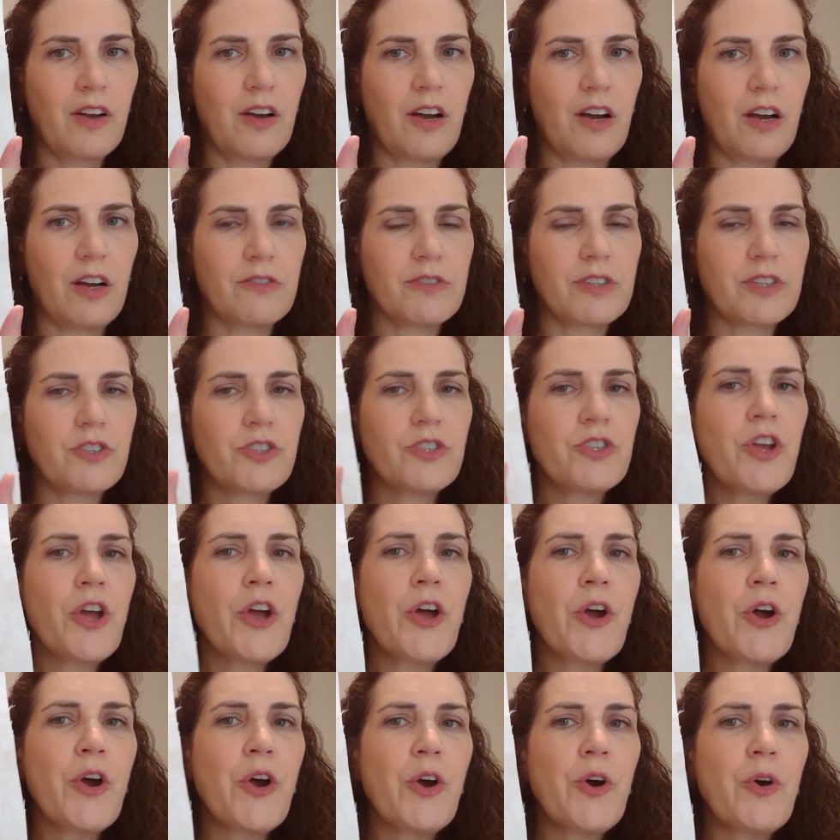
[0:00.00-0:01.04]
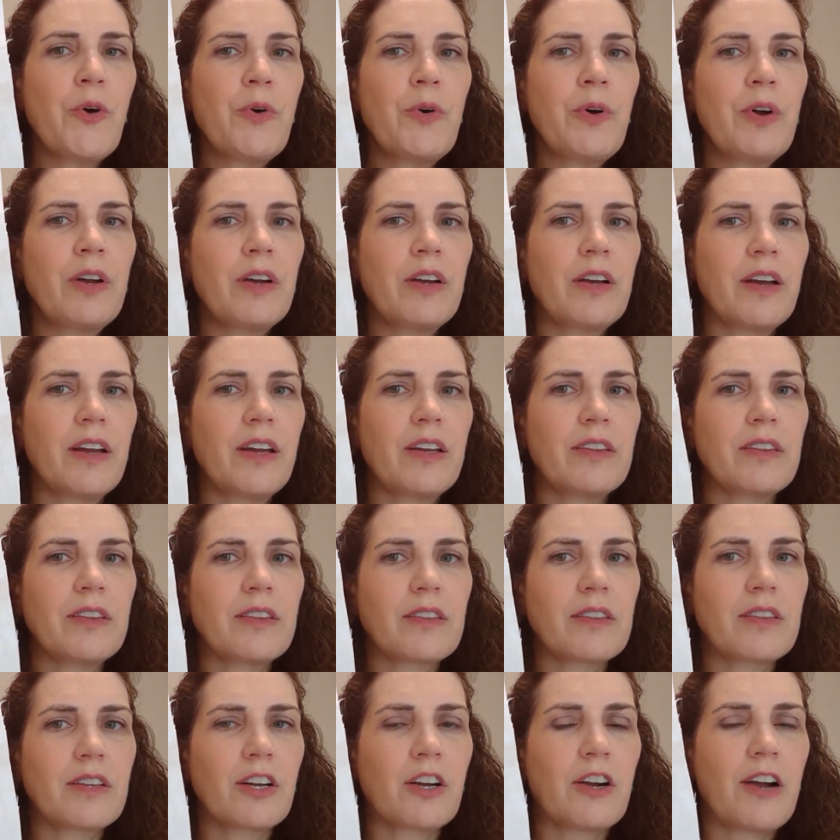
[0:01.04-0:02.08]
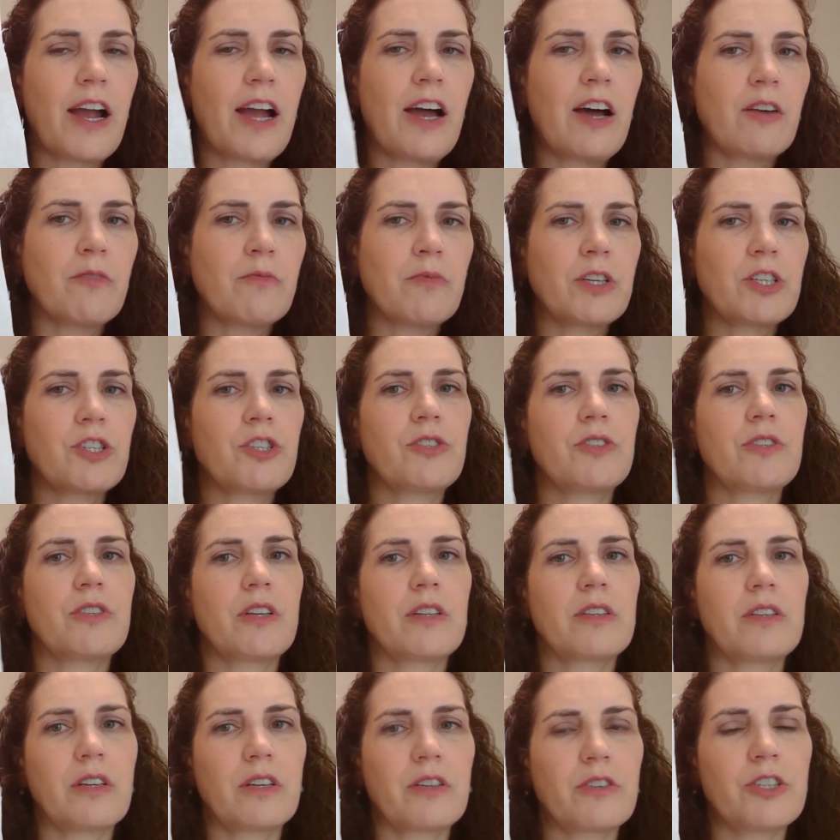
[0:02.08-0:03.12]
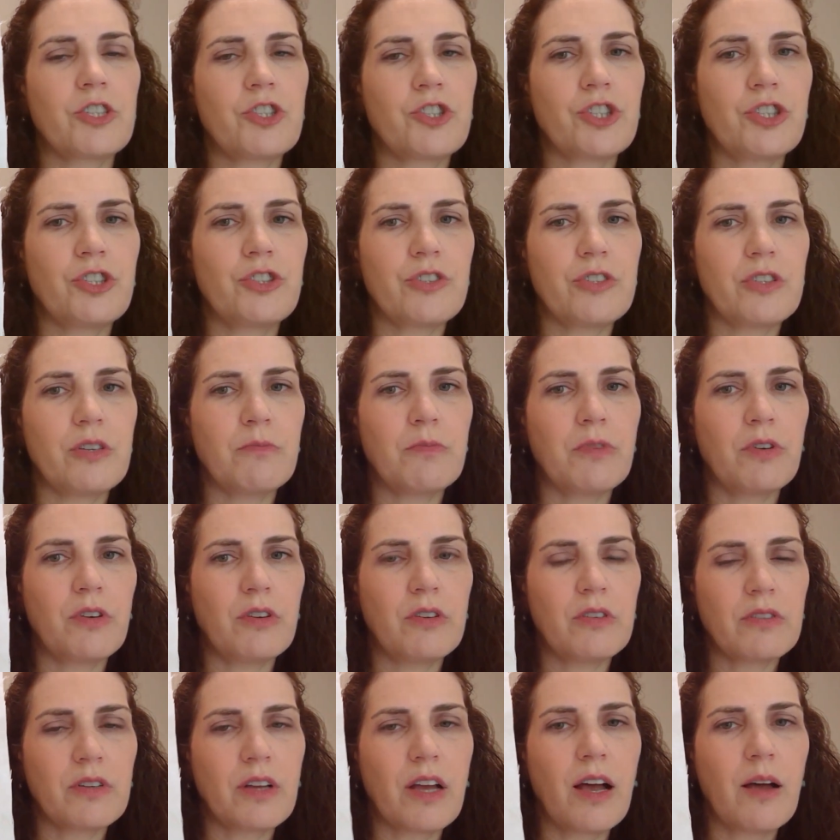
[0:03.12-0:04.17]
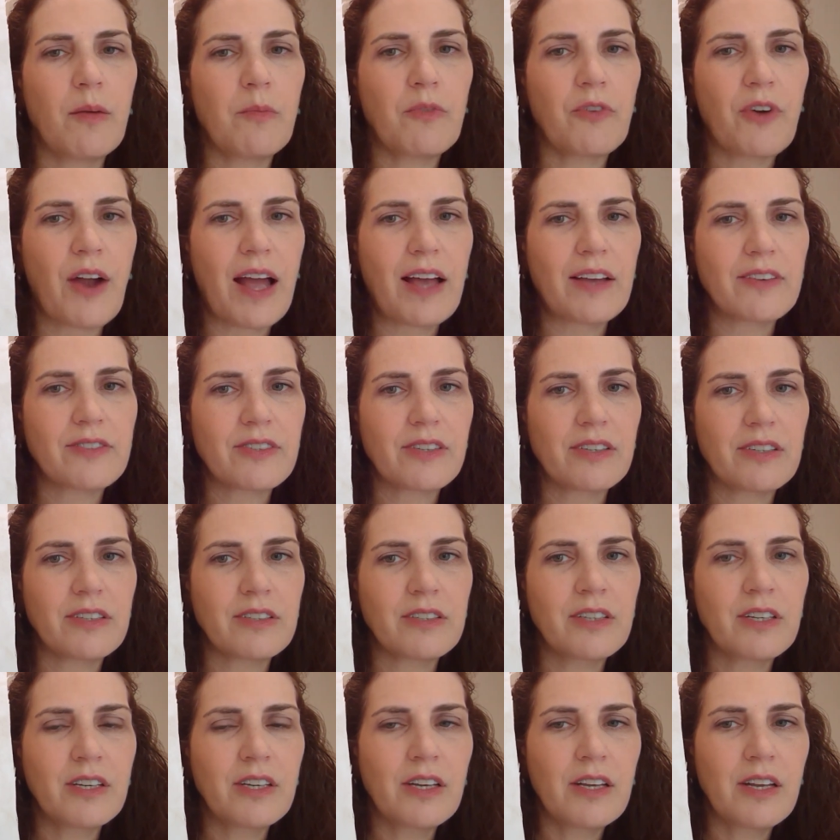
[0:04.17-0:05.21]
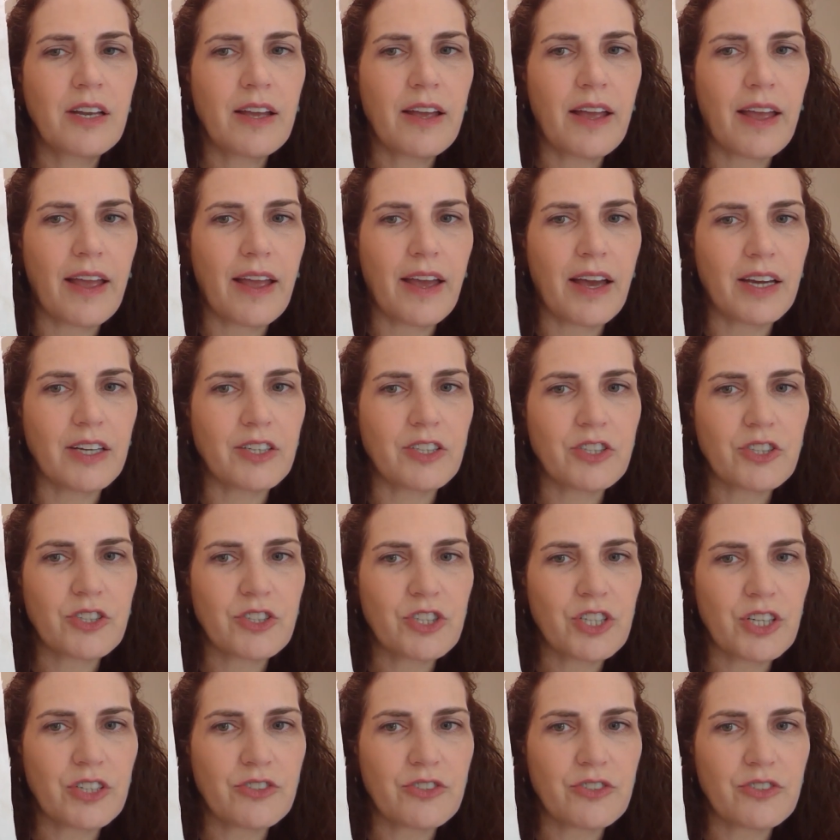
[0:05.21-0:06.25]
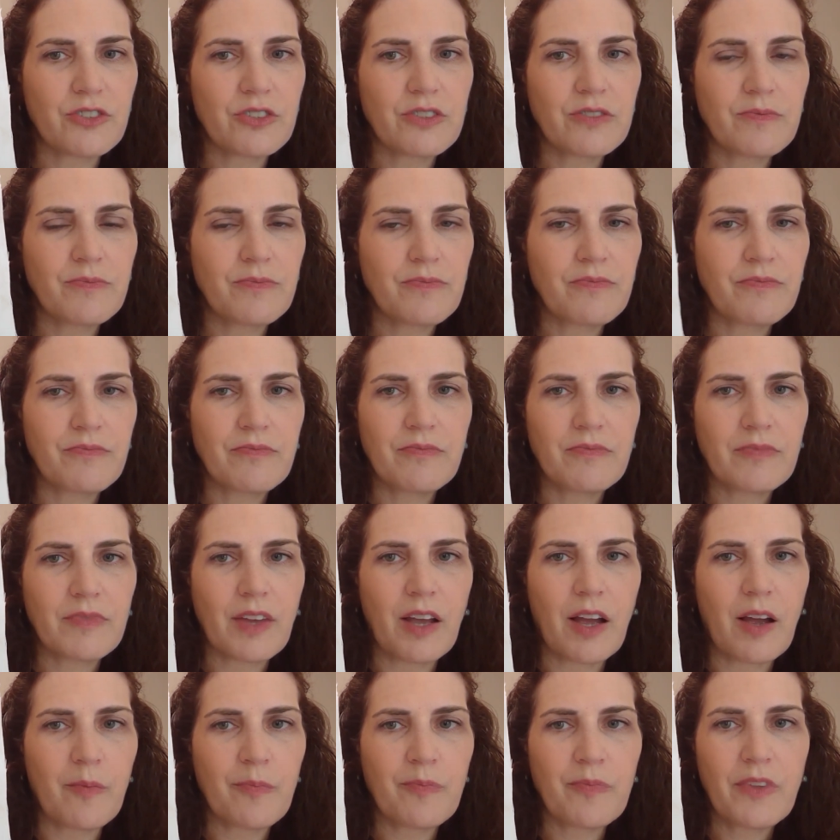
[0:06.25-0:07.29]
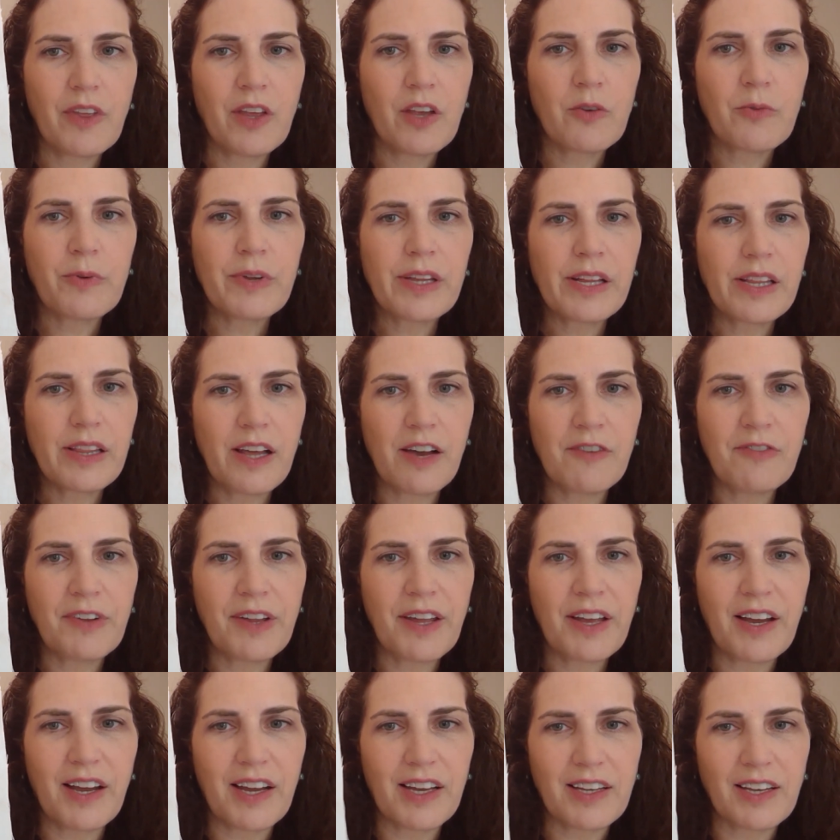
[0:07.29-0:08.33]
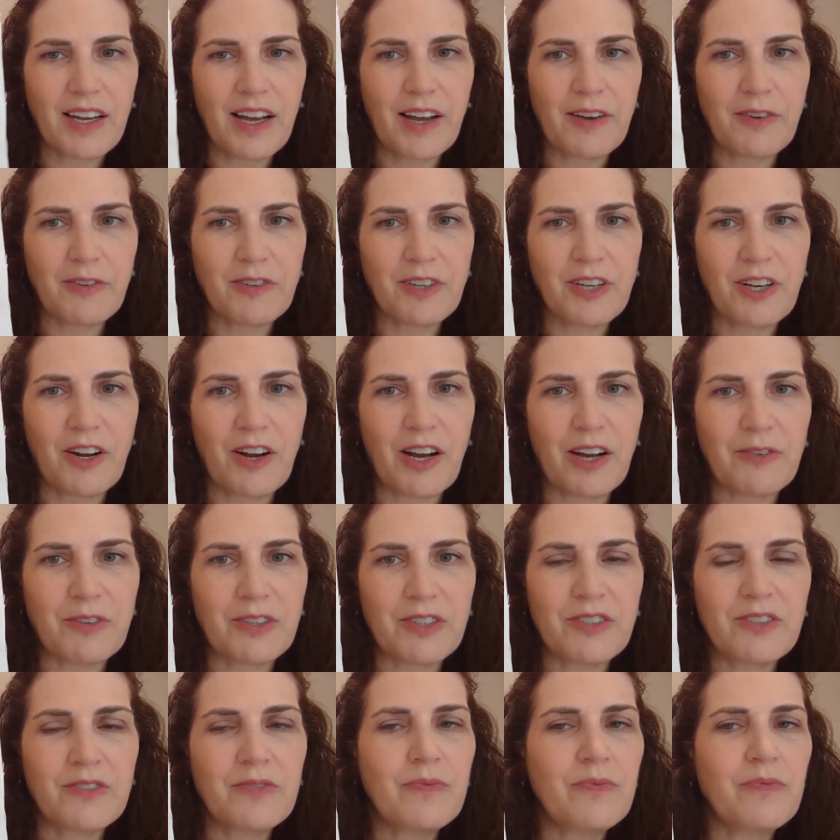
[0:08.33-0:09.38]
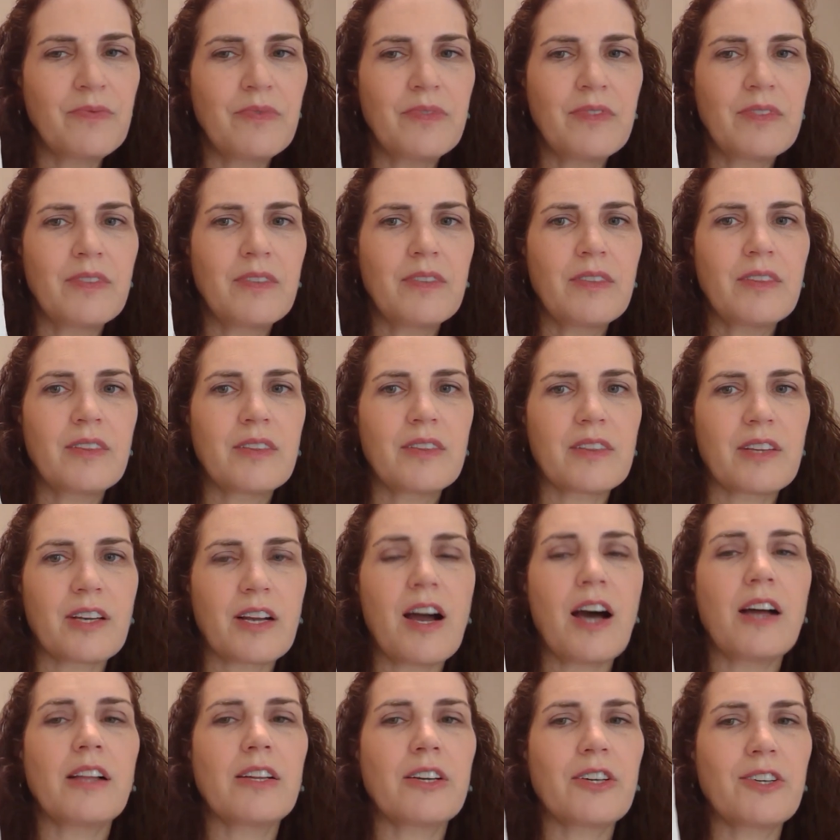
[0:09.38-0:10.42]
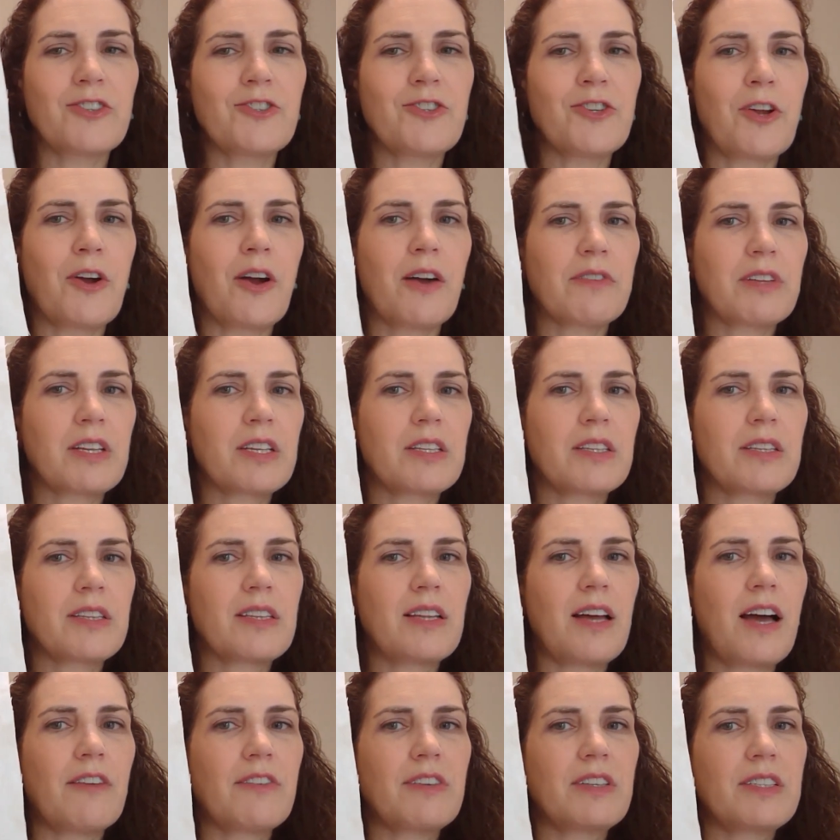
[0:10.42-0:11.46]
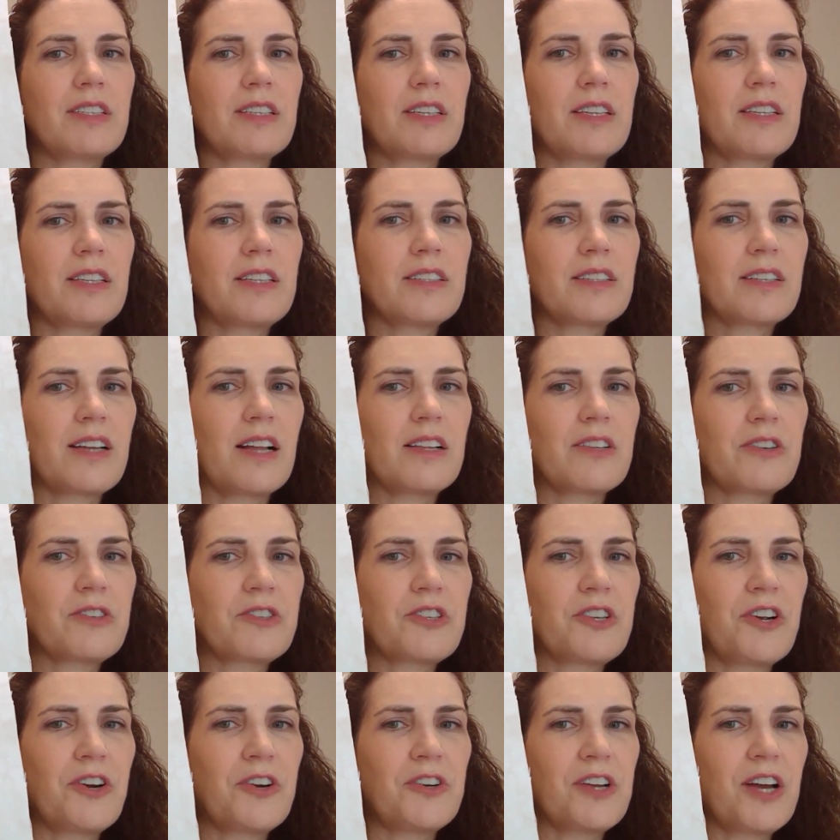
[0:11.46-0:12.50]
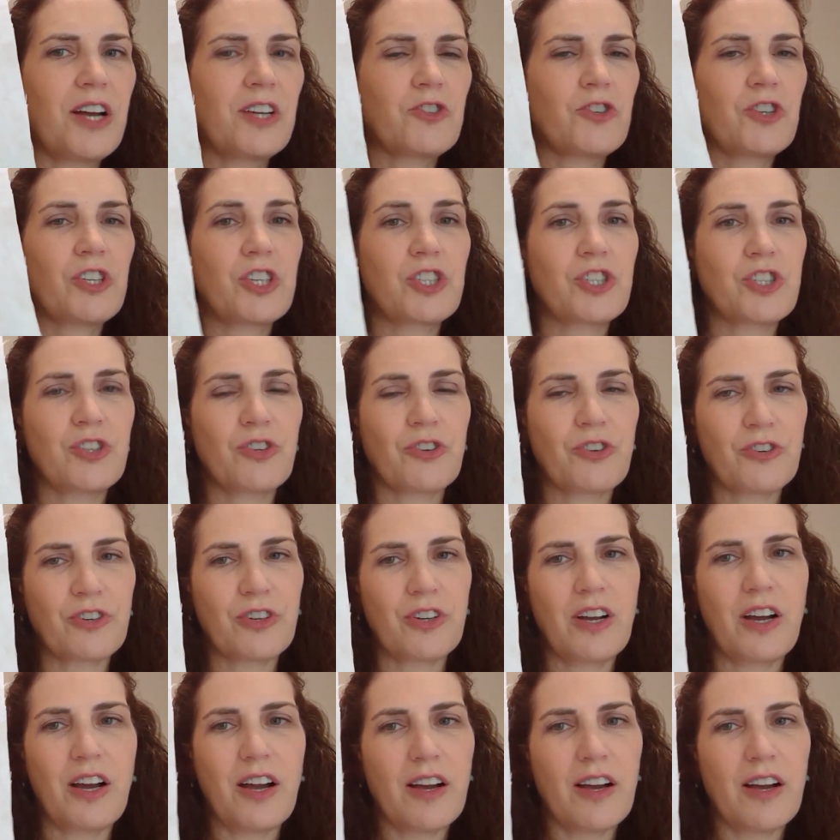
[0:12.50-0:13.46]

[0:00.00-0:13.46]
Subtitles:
all the snow, and the crown, which is the Christian symbol for Aslan, and just really lovely. I was, the colors, obviously these colors here are not traditional